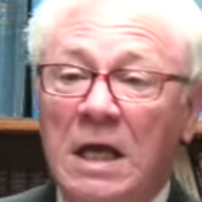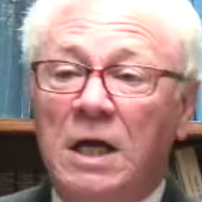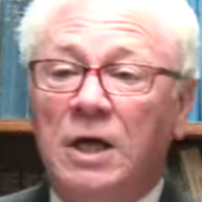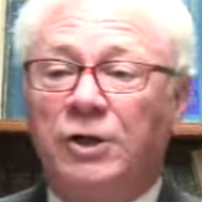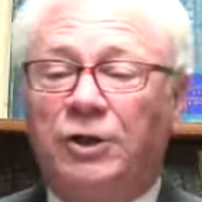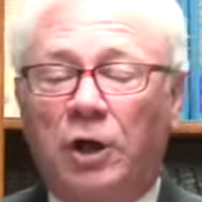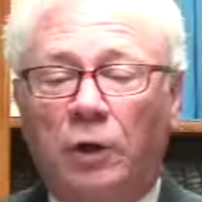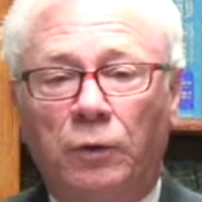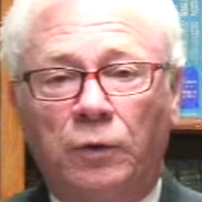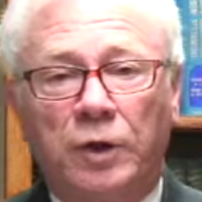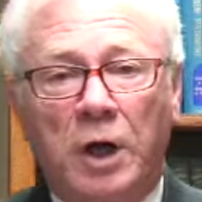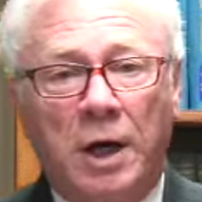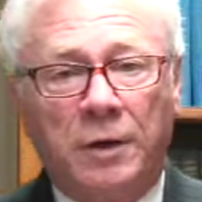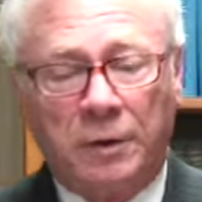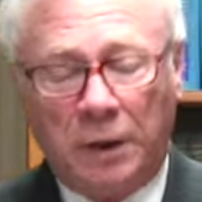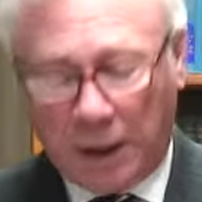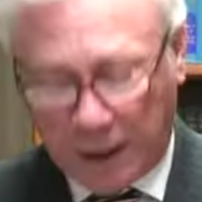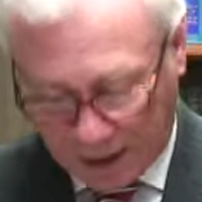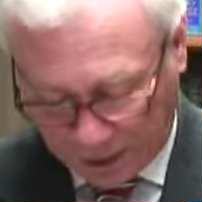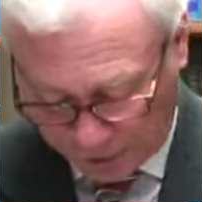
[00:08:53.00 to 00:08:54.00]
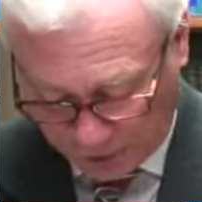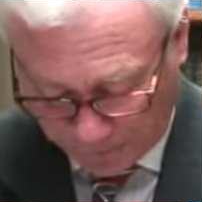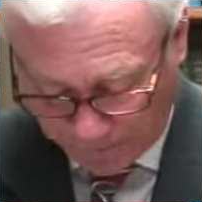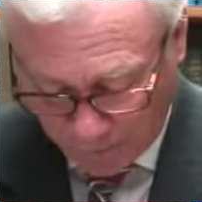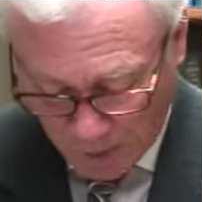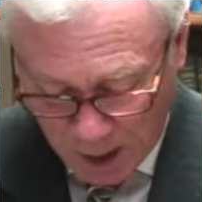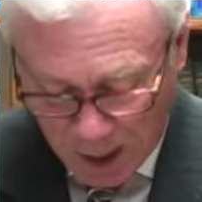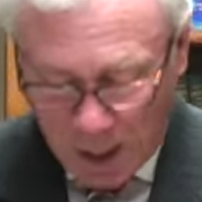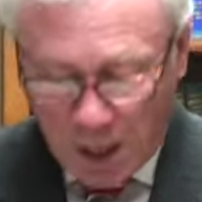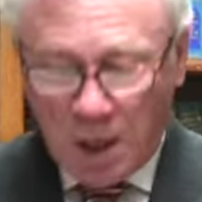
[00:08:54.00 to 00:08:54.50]
So nonetheless,
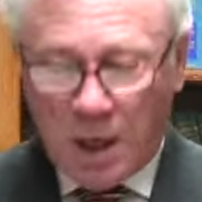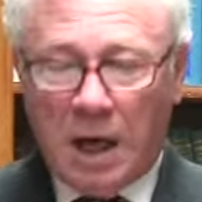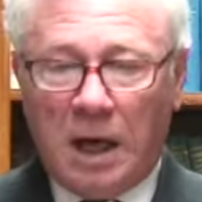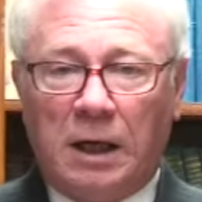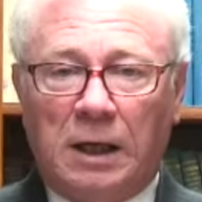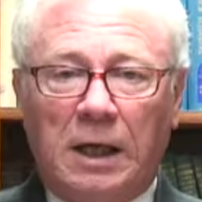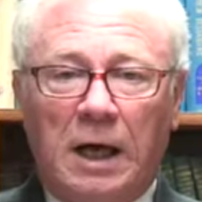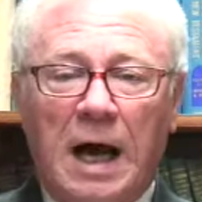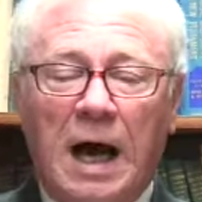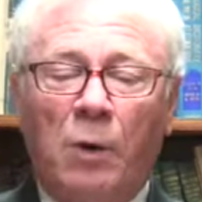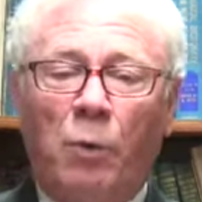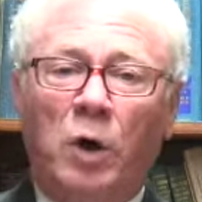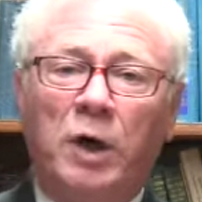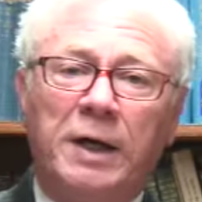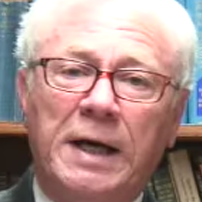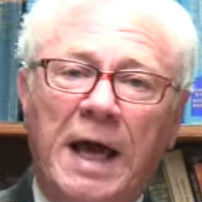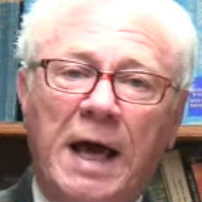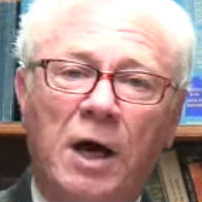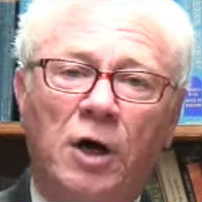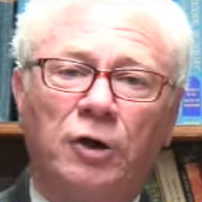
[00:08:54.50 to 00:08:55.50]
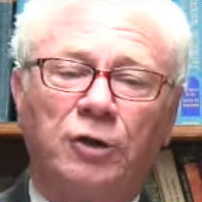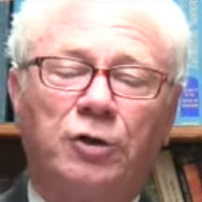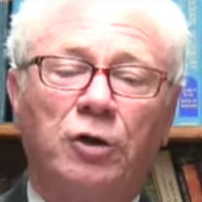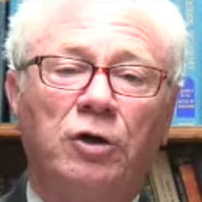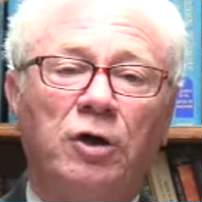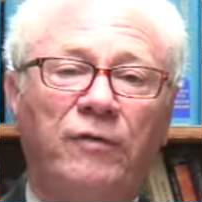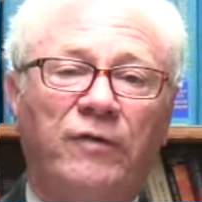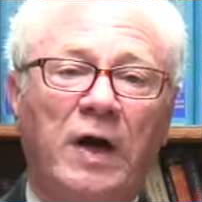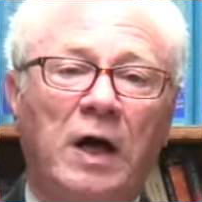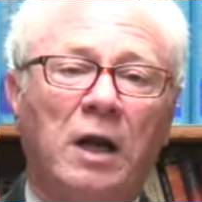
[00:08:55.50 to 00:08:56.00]
I want now to
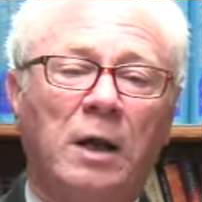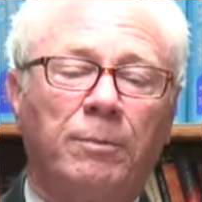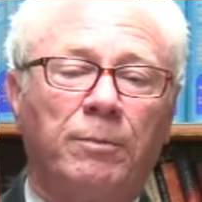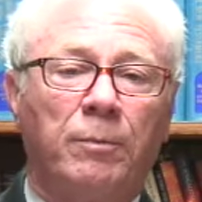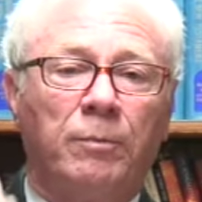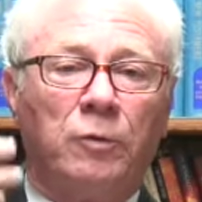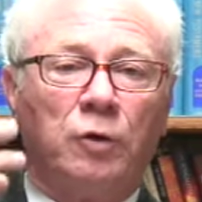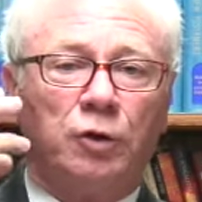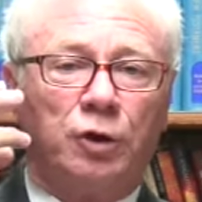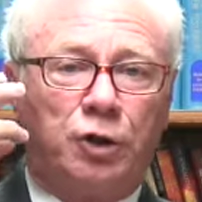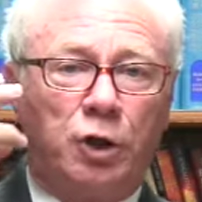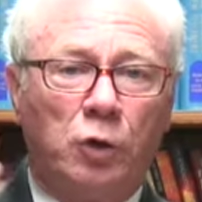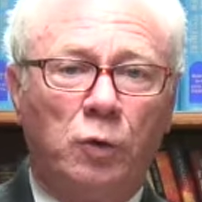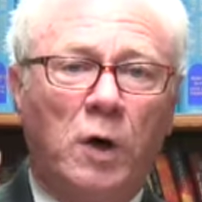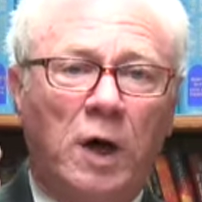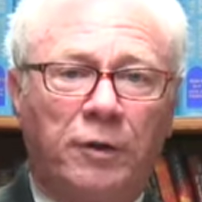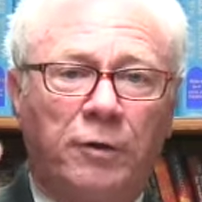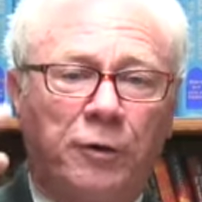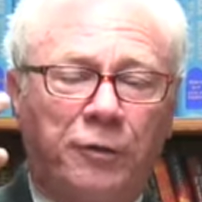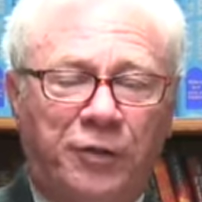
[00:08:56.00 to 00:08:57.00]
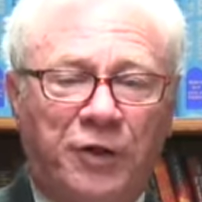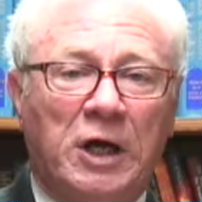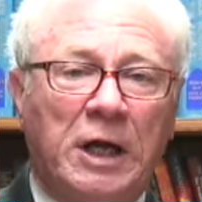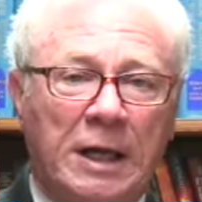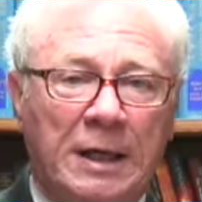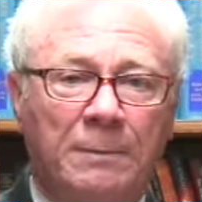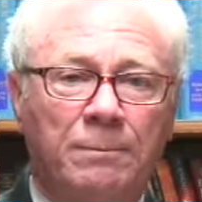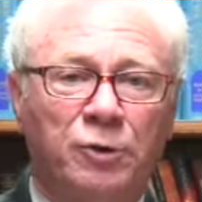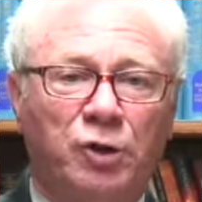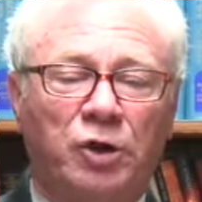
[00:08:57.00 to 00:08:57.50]
develop two other
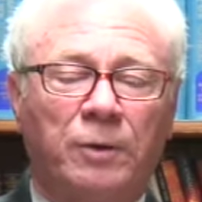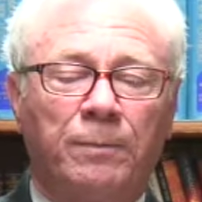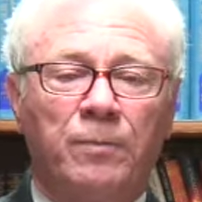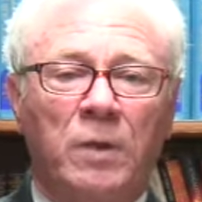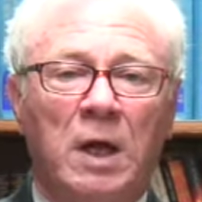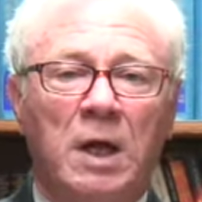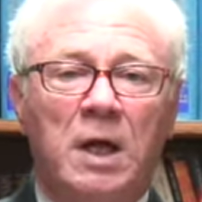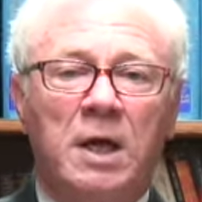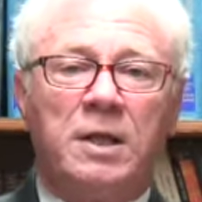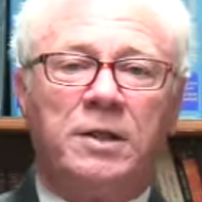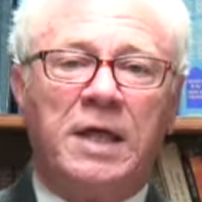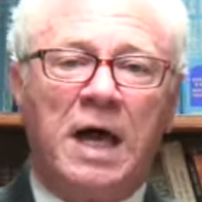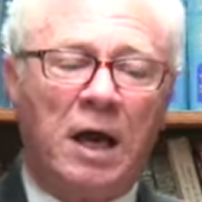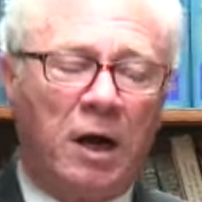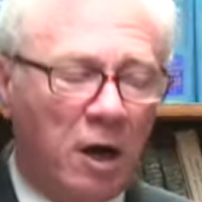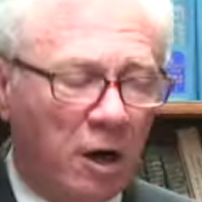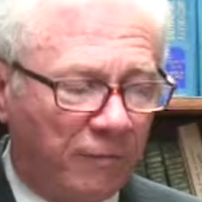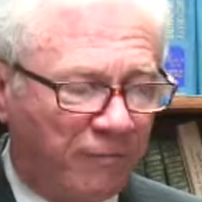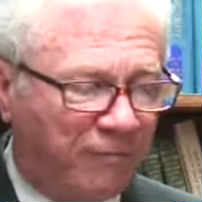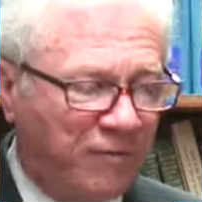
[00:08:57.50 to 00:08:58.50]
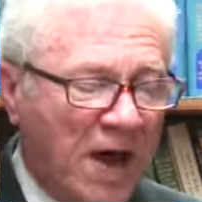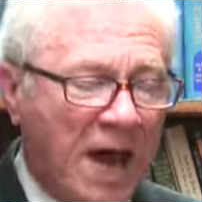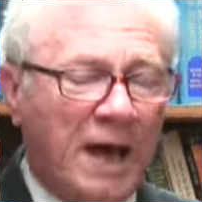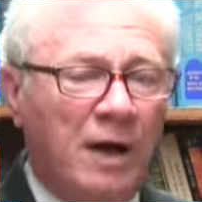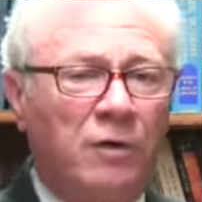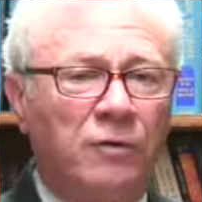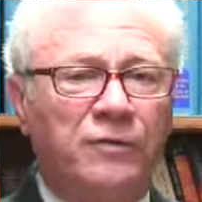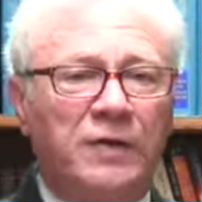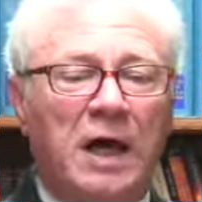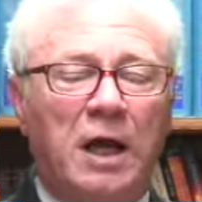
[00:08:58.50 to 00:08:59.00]
themes that are
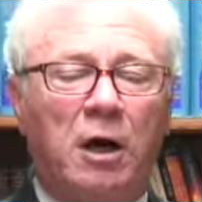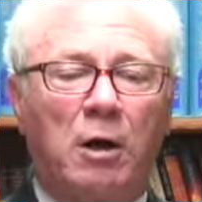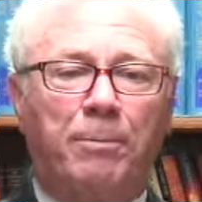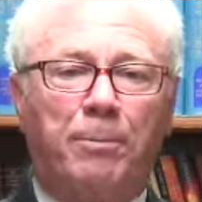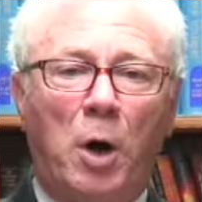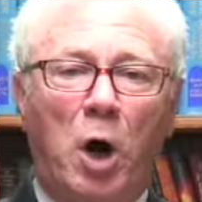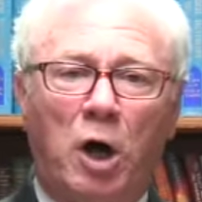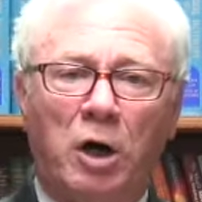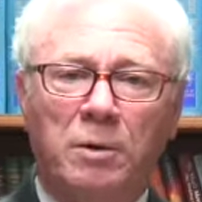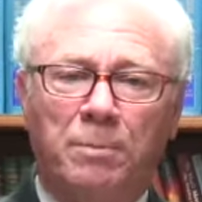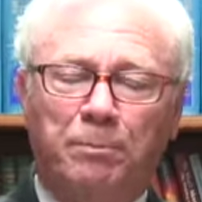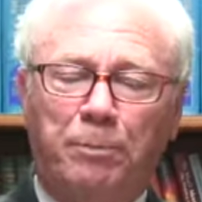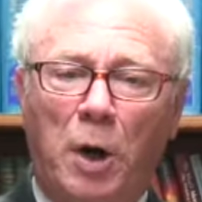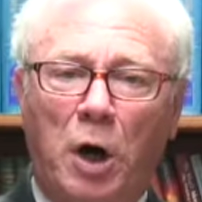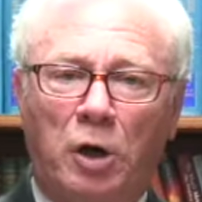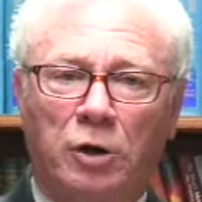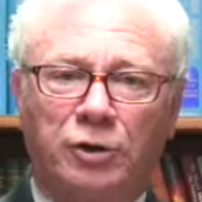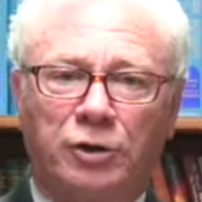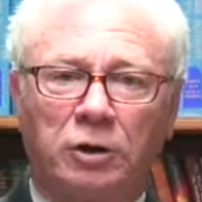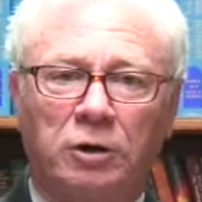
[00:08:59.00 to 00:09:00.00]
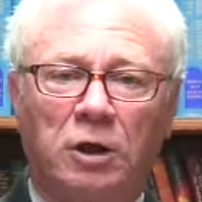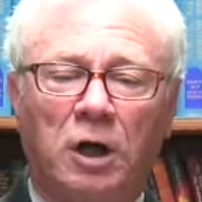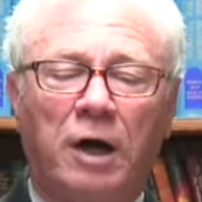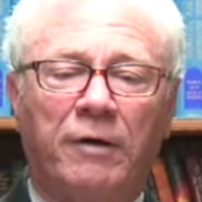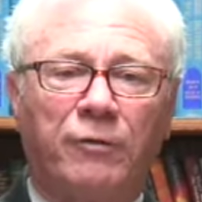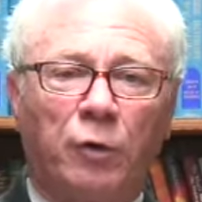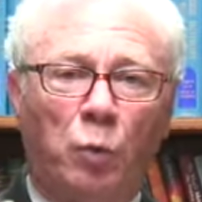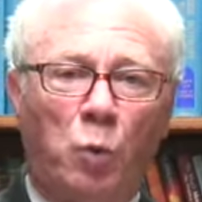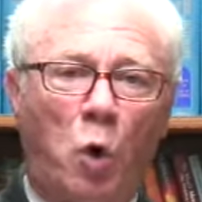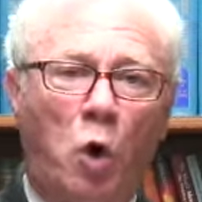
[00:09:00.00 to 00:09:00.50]
found that are part and parcel
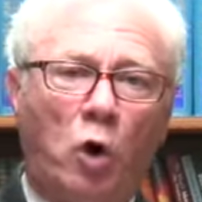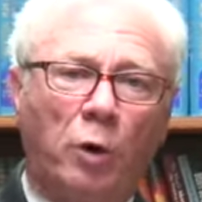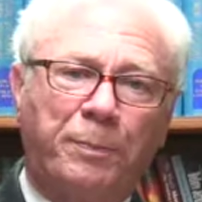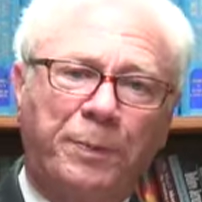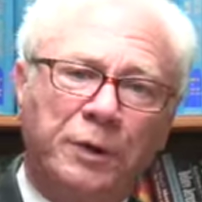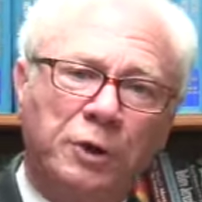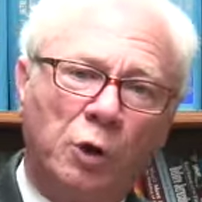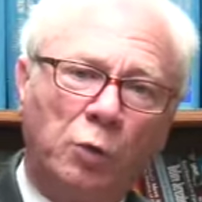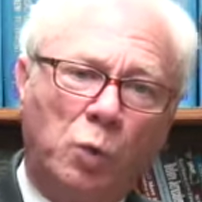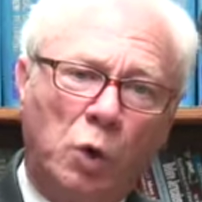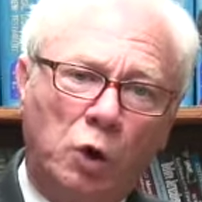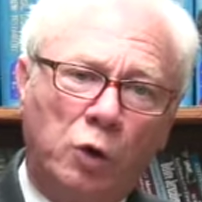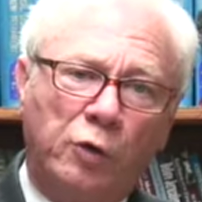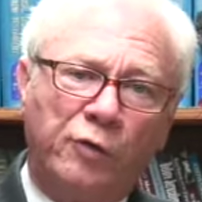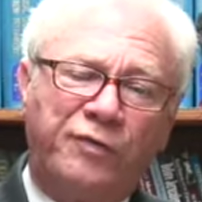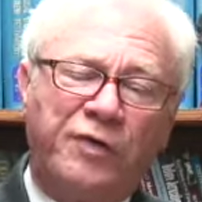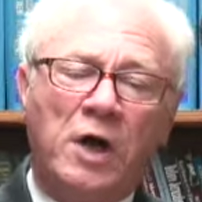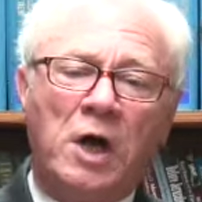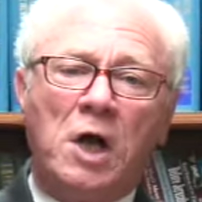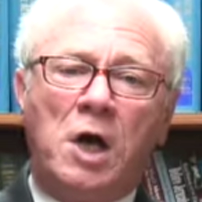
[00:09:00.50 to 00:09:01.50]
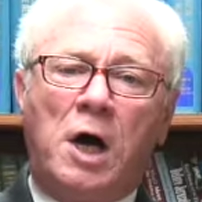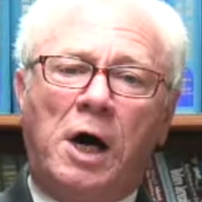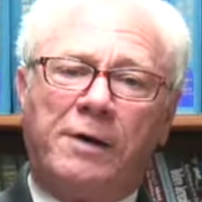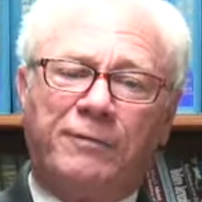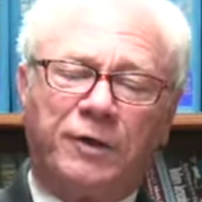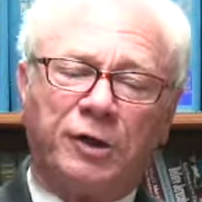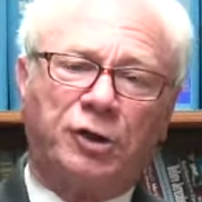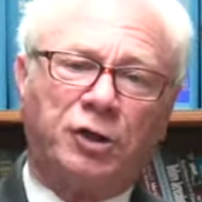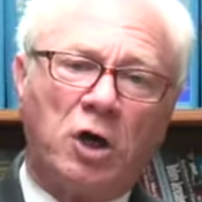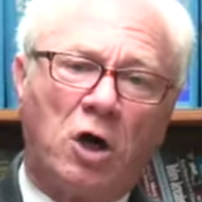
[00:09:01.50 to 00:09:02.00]
of the warp and the woof of
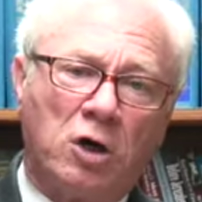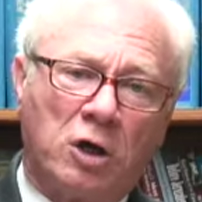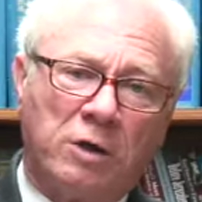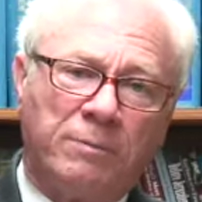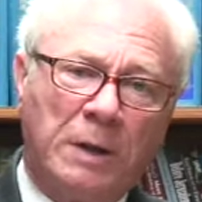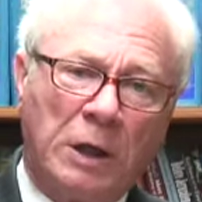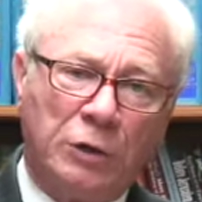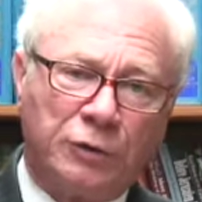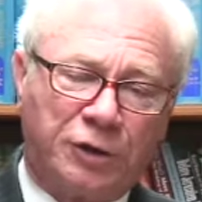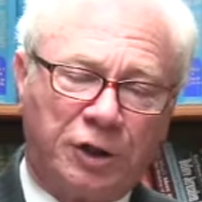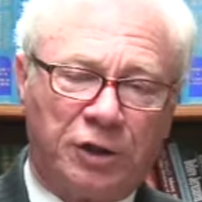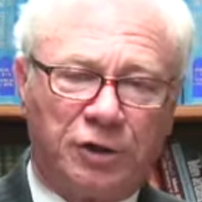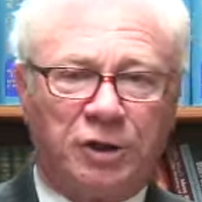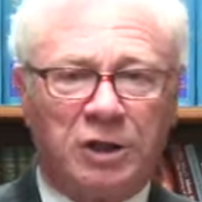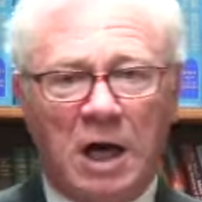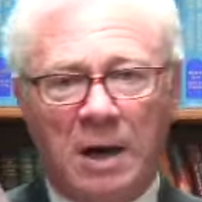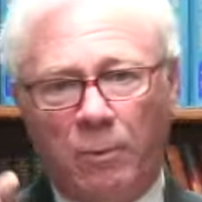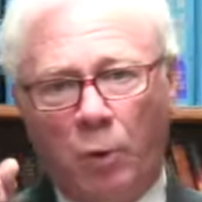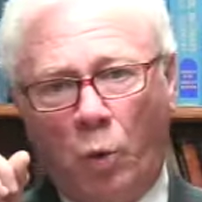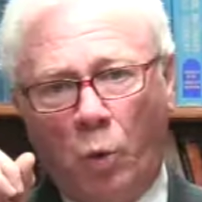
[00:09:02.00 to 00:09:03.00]
the Song of Moses. Number